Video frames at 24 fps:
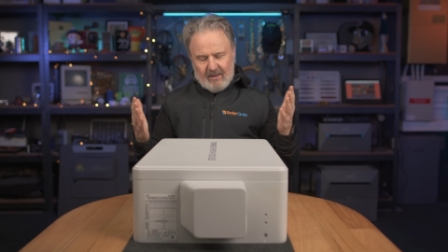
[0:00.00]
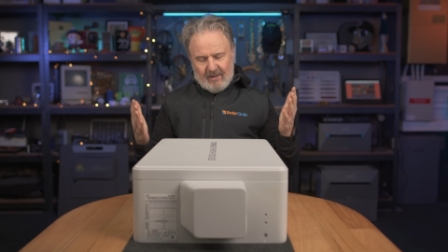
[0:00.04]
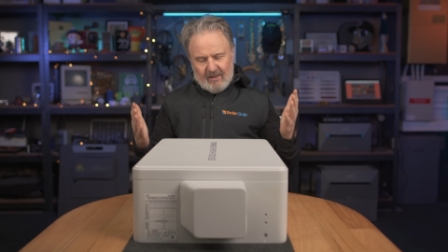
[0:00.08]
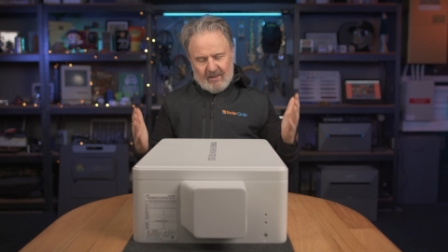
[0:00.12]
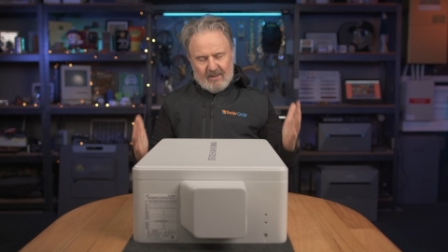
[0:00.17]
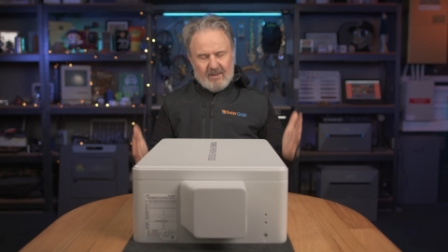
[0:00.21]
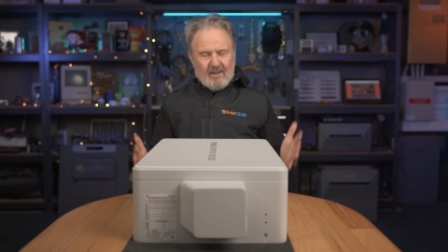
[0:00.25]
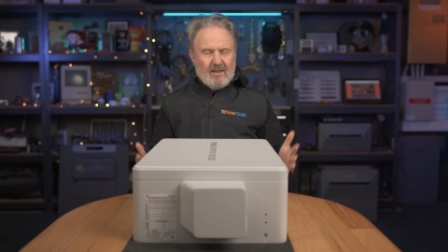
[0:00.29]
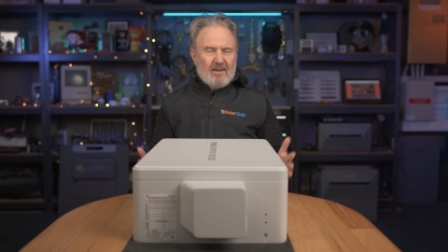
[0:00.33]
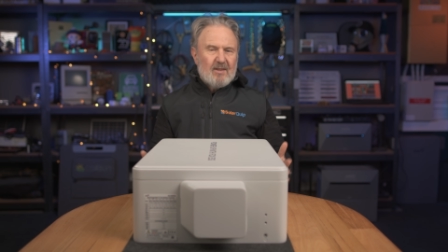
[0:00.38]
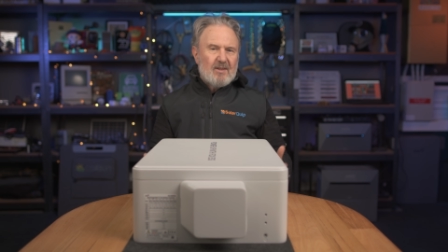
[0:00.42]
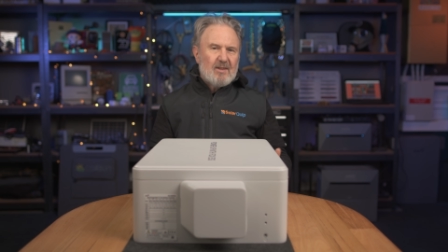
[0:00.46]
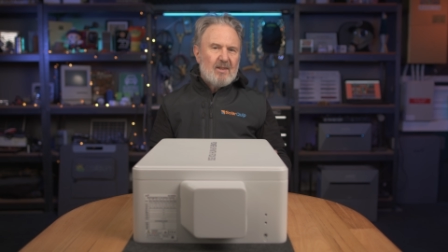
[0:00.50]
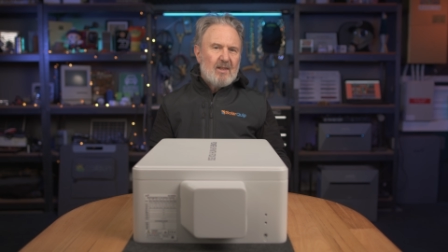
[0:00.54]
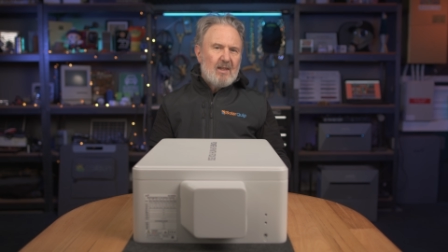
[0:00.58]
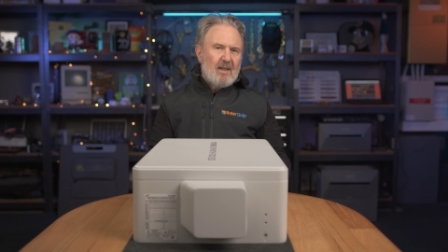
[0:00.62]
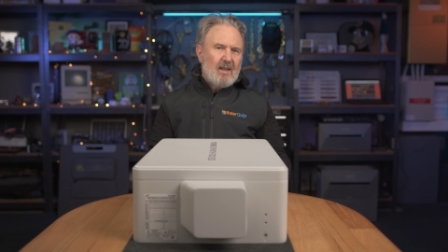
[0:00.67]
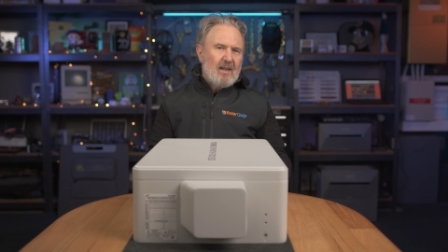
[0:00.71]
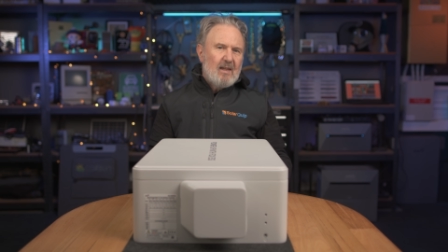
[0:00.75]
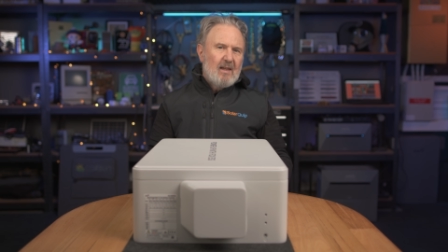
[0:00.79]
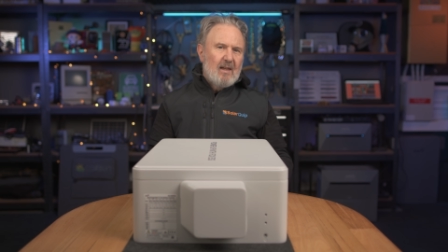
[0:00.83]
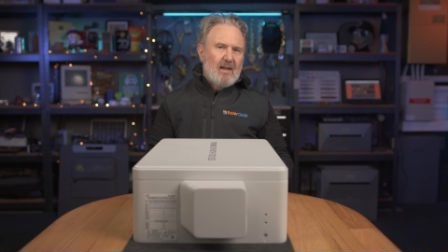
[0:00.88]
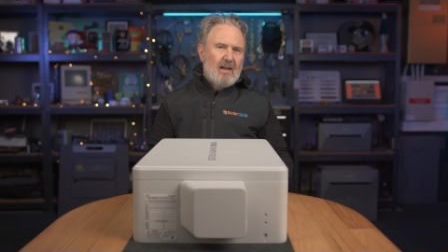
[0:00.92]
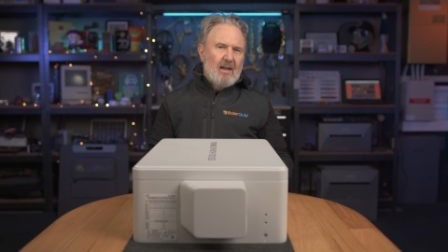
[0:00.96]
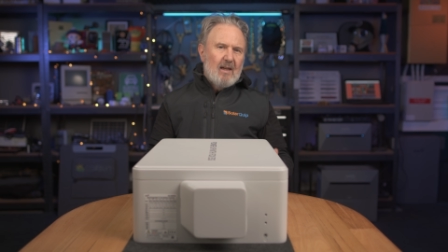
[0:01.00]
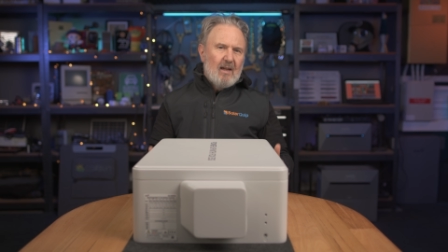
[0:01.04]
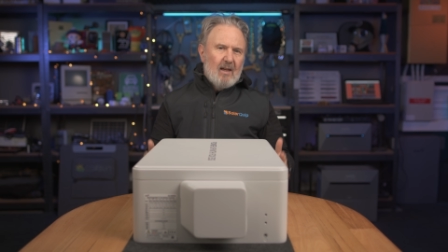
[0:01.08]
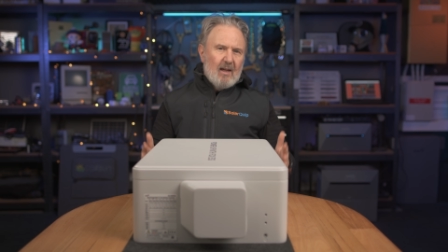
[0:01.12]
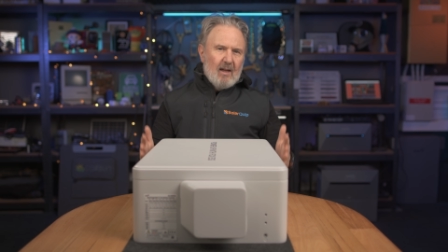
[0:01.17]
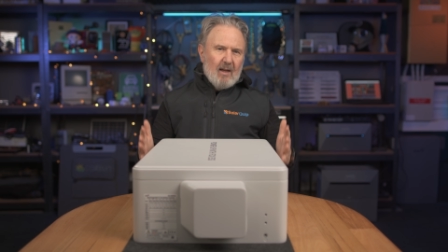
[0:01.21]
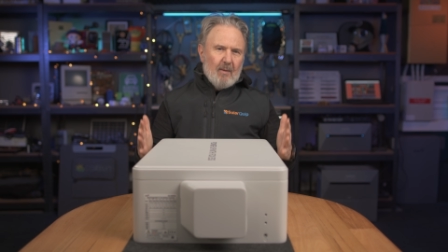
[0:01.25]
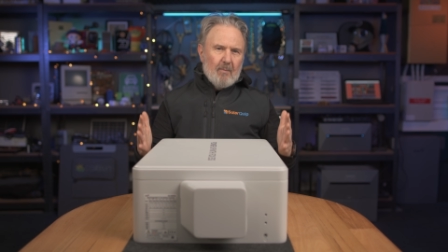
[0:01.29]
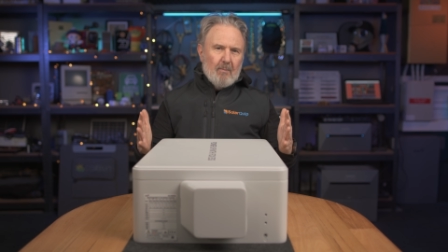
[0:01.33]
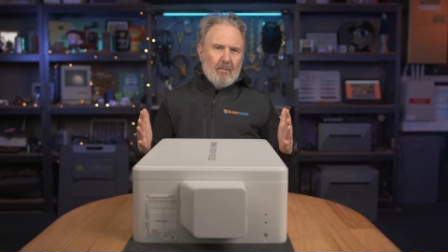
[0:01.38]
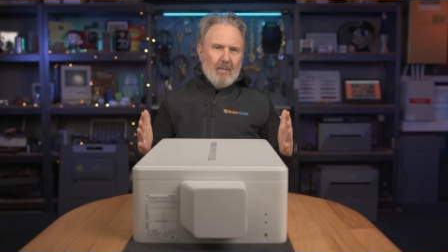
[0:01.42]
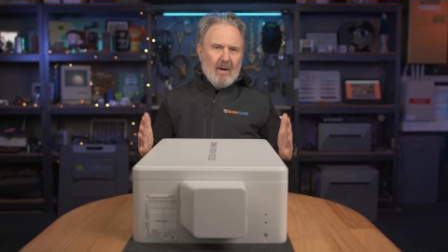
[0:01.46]
This is the
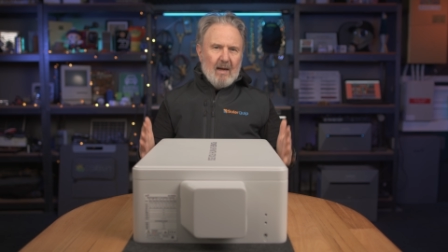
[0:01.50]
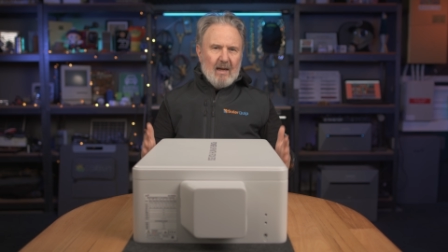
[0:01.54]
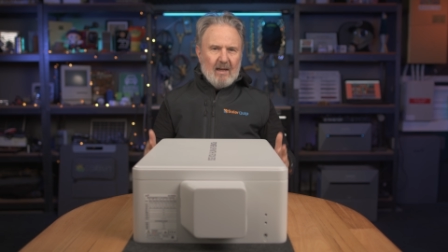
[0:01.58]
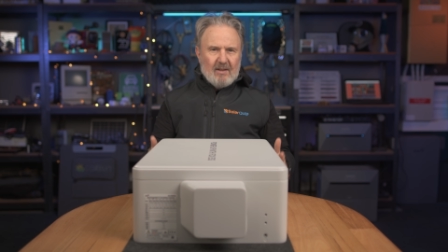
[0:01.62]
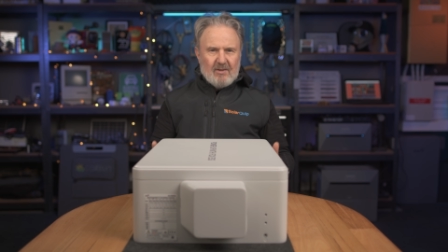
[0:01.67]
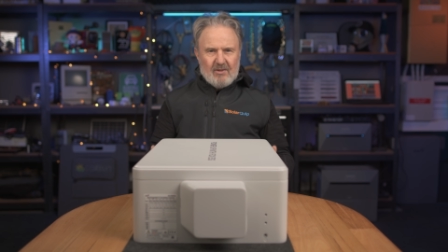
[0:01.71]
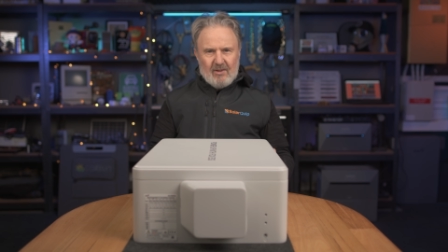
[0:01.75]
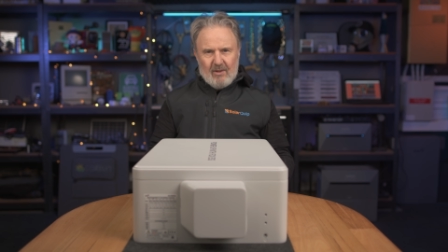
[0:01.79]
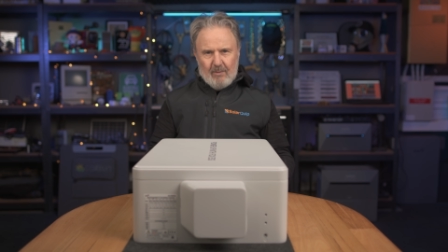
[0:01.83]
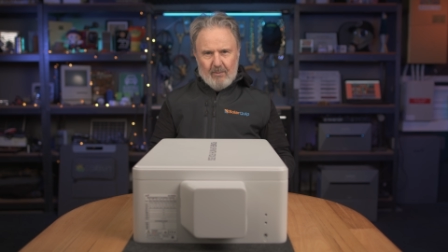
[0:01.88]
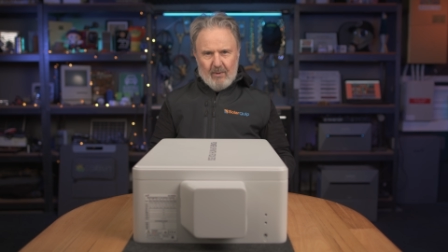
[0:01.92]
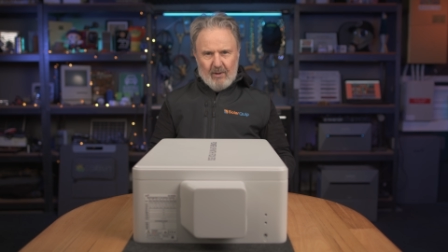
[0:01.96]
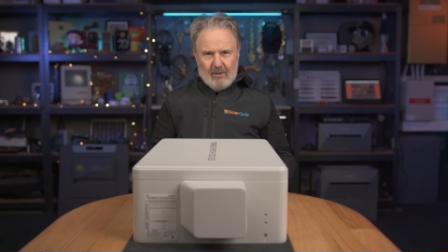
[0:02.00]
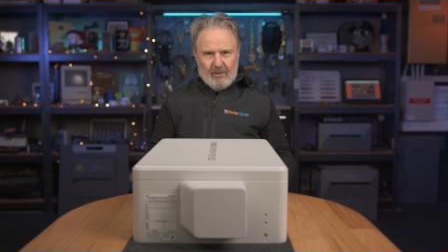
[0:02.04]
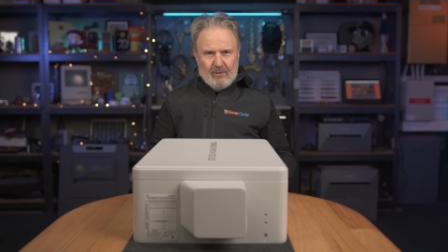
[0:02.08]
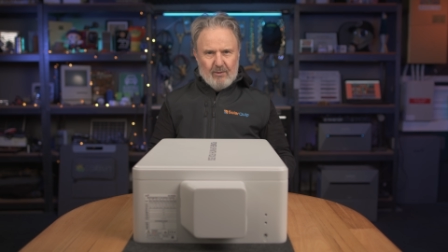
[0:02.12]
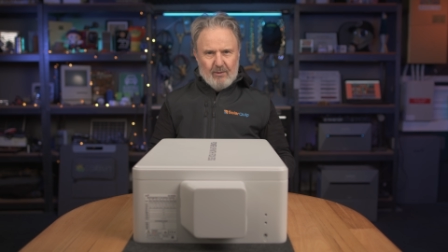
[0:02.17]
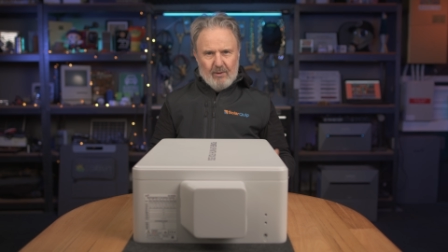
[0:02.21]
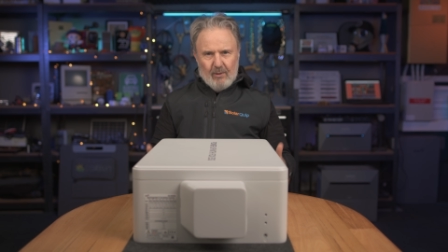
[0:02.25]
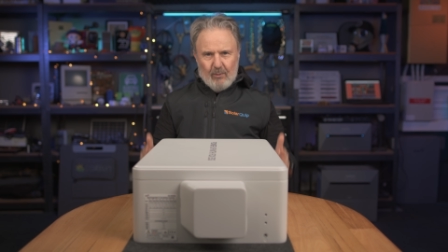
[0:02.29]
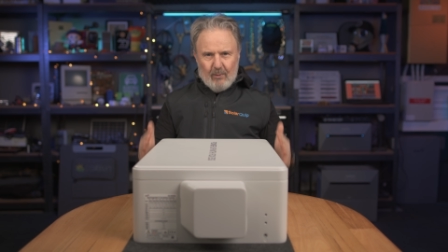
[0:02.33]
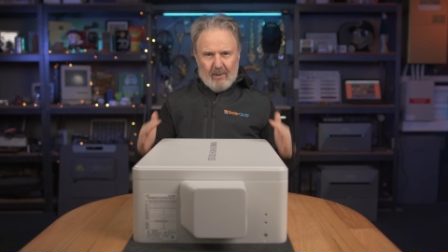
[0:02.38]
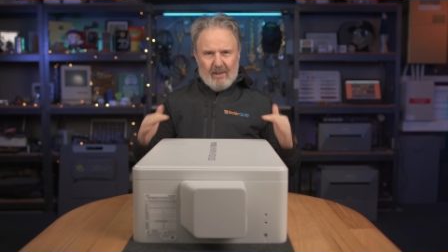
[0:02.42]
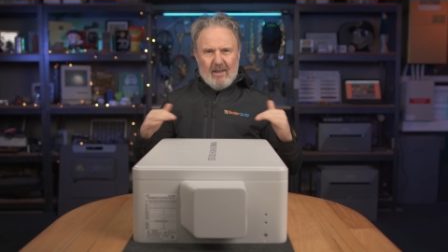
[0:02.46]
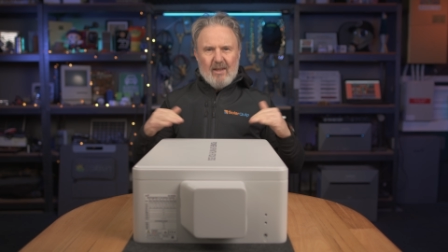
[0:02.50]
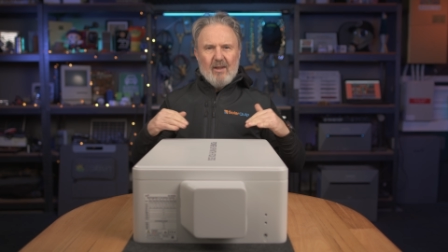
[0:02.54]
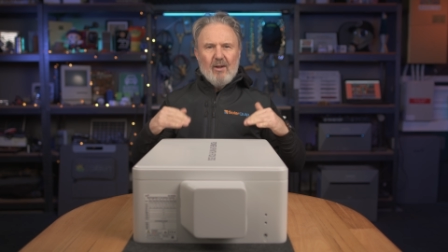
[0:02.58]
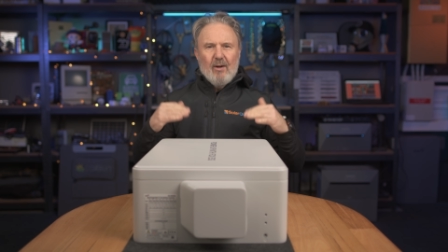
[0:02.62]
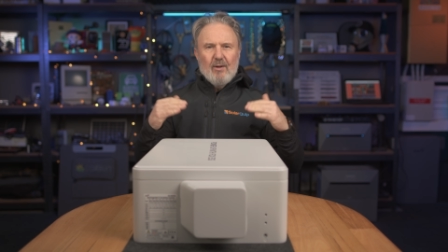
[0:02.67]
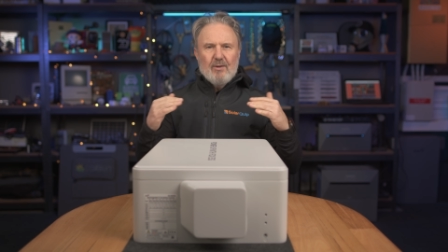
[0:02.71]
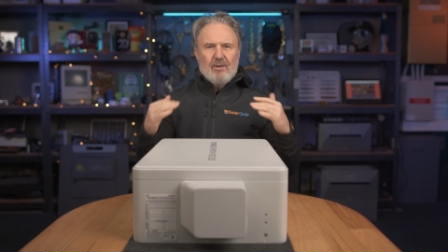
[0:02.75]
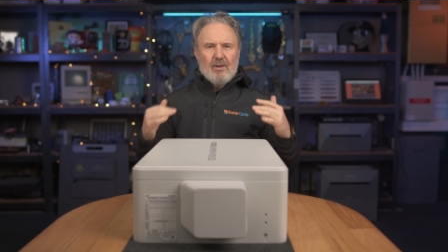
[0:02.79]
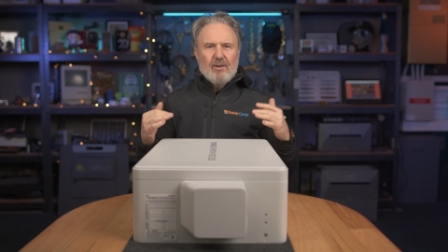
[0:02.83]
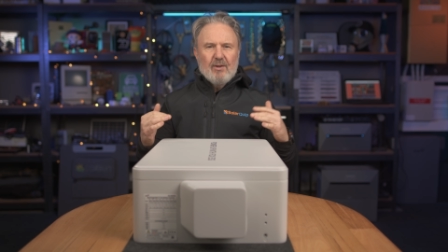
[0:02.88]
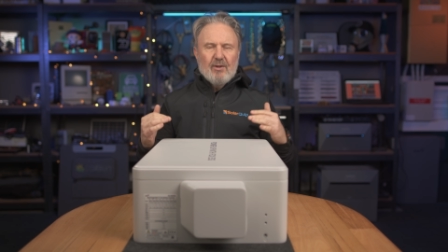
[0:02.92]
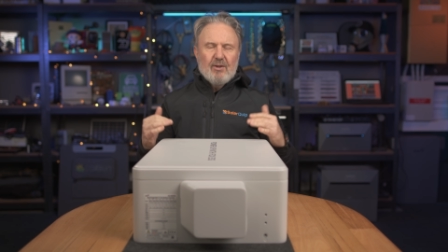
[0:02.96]
master module, the one that
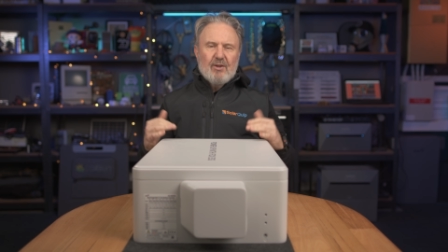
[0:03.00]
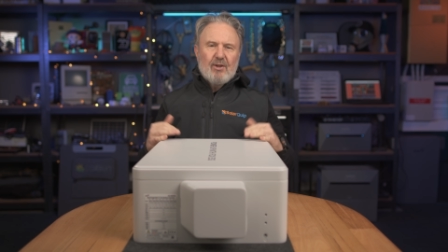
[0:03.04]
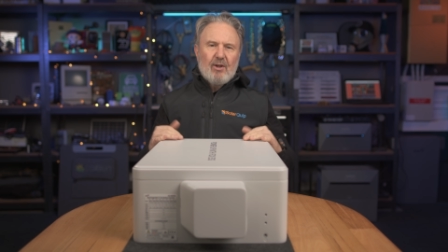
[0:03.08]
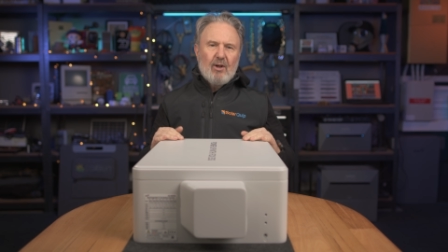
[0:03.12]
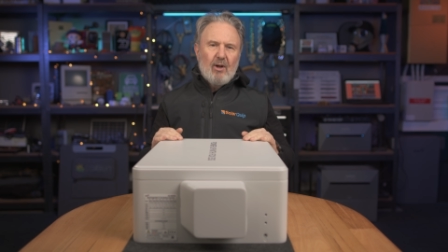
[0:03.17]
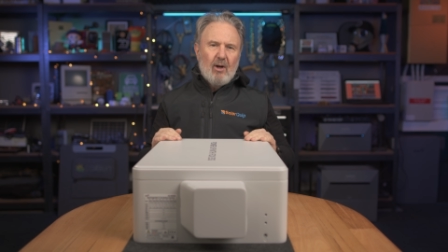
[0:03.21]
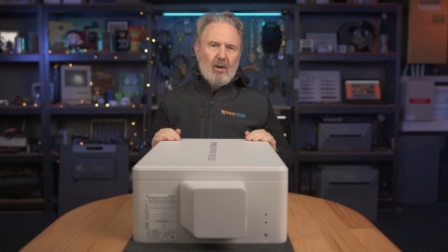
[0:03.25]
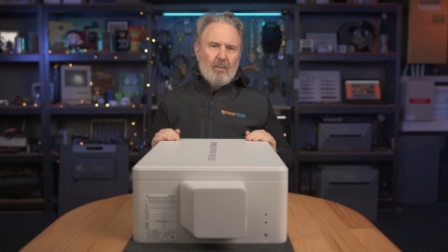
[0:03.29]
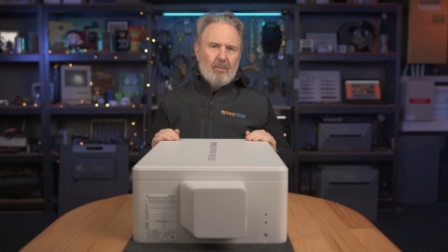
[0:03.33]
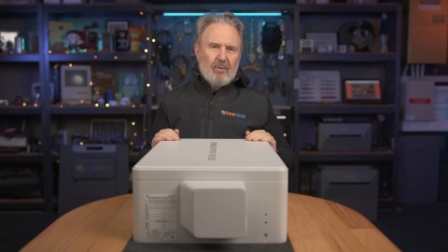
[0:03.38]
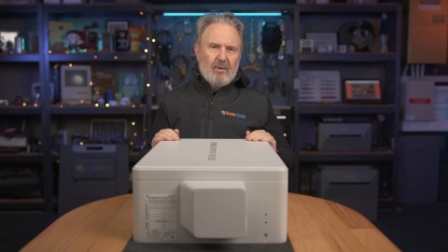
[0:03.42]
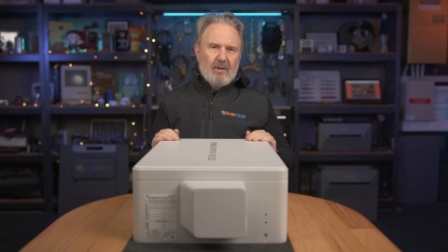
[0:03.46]
goes on top,